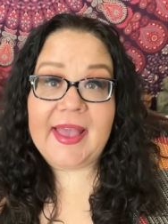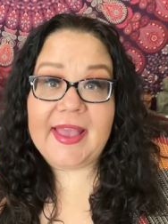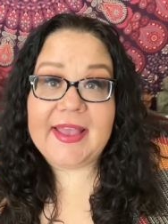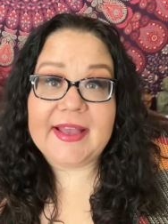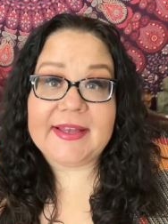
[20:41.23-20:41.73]

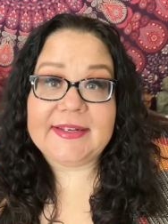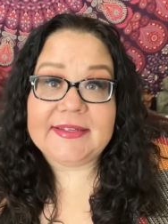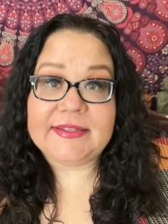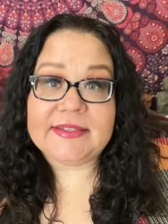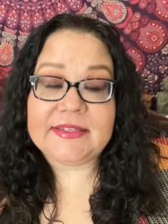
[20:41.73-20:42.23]

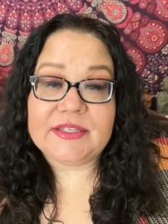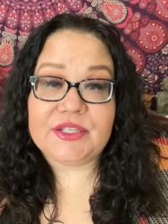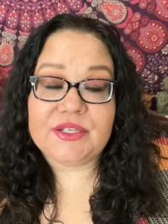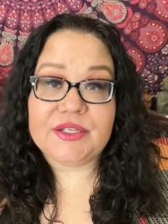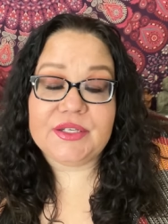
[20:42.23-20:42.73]
And
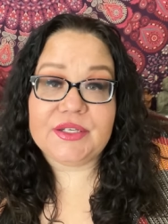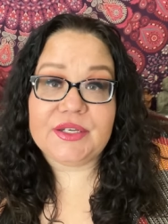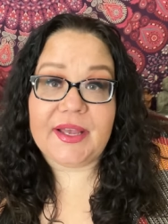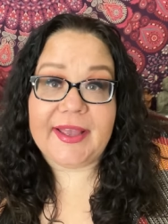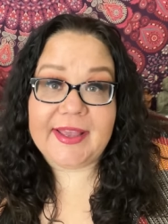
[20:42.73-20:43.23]

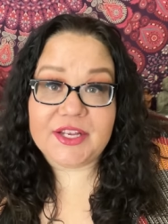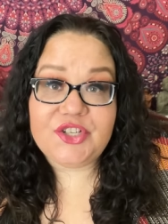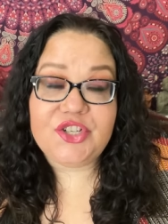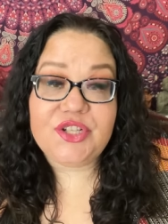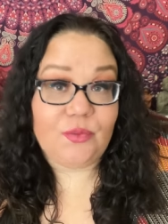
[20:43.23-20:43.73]

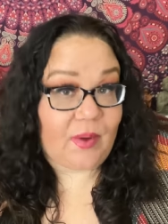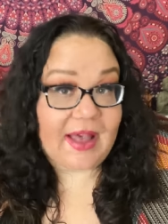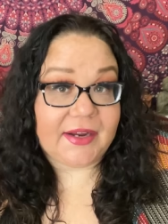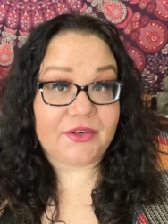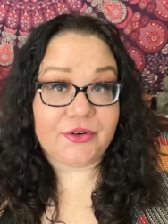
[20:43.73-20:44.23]
Angela
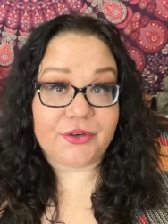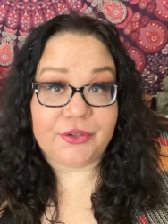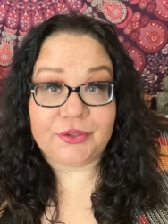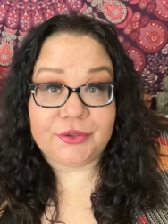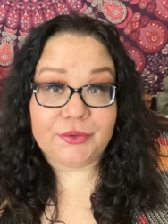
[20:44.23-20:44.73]
Wagner,